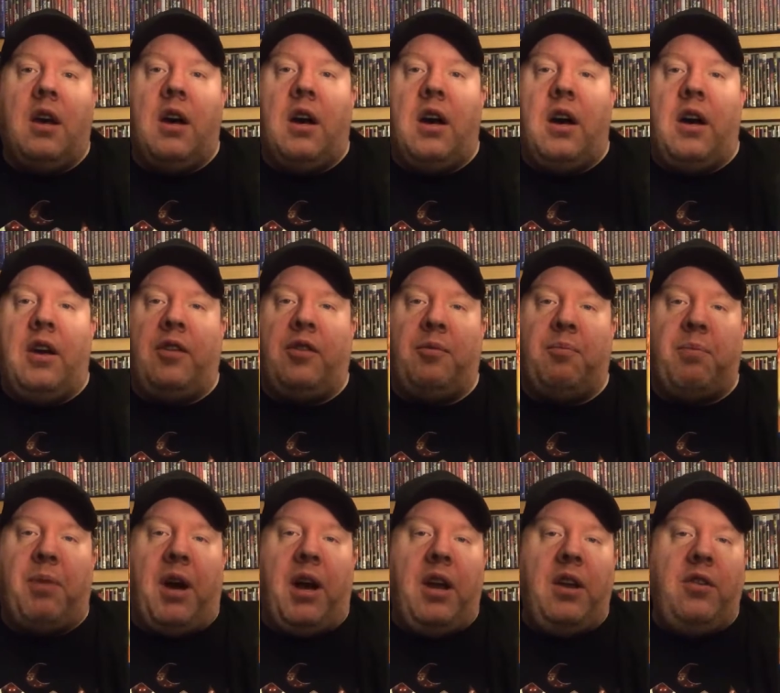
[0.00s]
Uh,
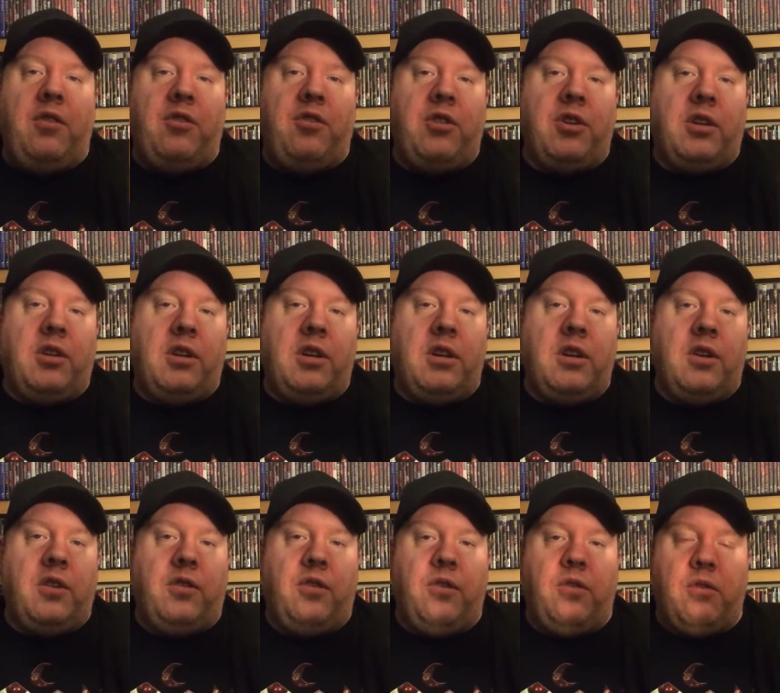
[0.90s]
Spine Chiller.
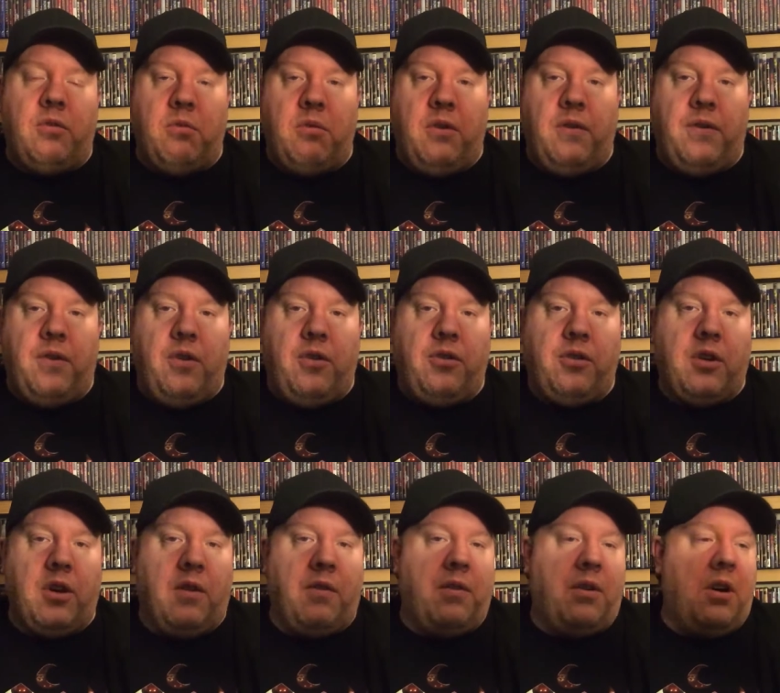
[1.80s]
This is the reverse
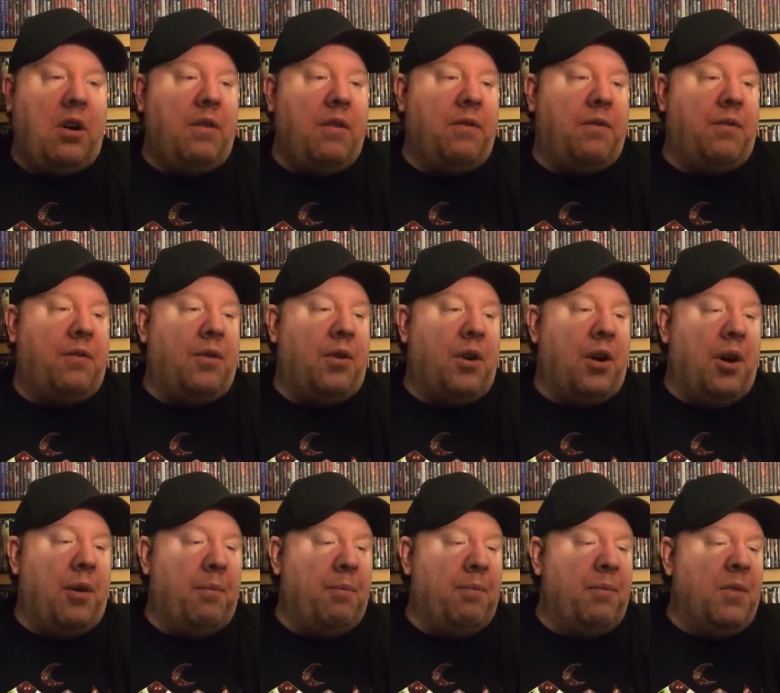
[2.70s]
cover art
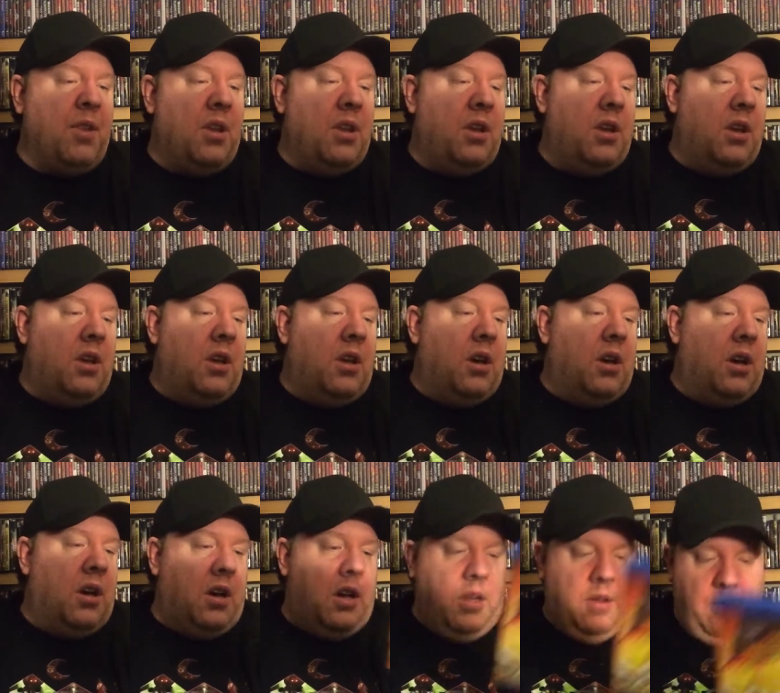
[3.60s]
from
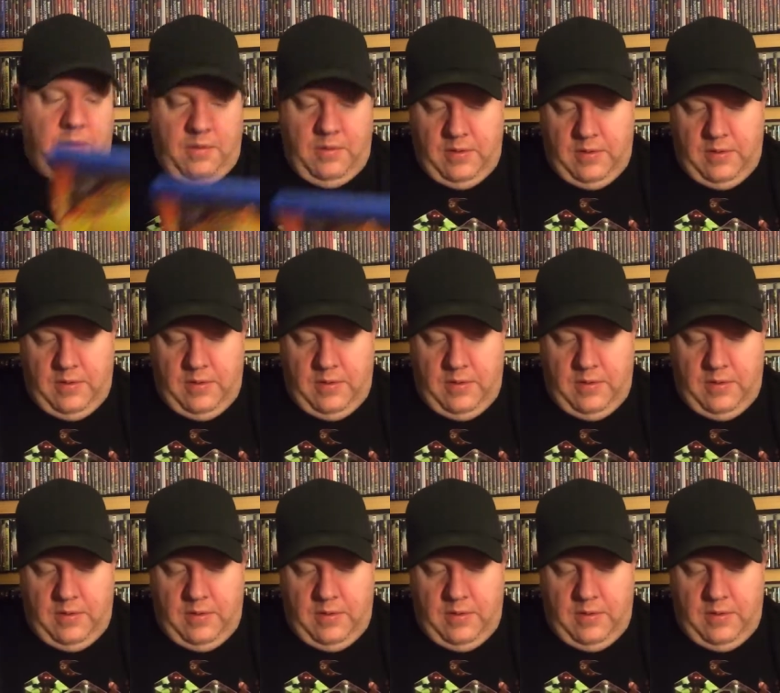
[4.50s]
uh,